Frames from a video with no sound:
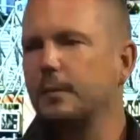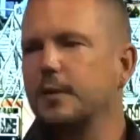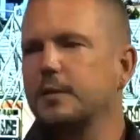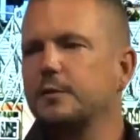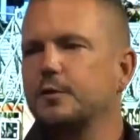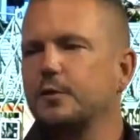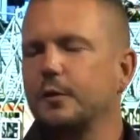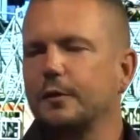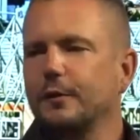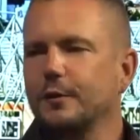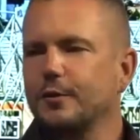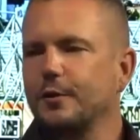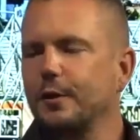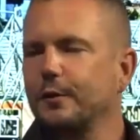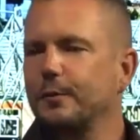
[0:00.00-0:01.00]
much for joining us on the
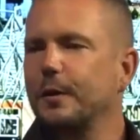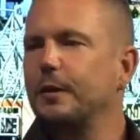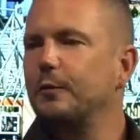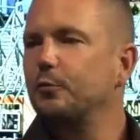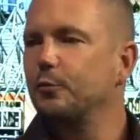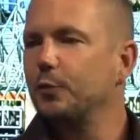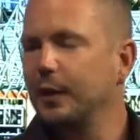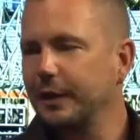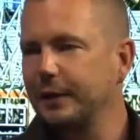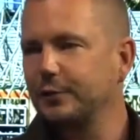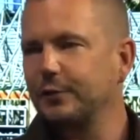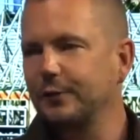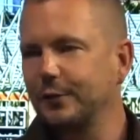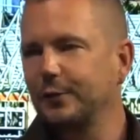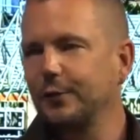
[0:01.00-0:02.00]
show. It's been really
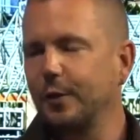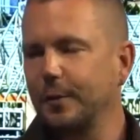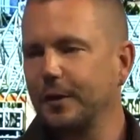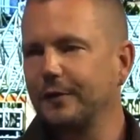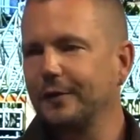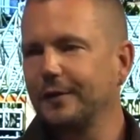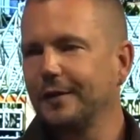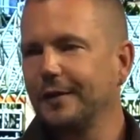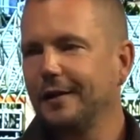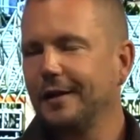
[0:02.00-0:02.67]
interesting topics.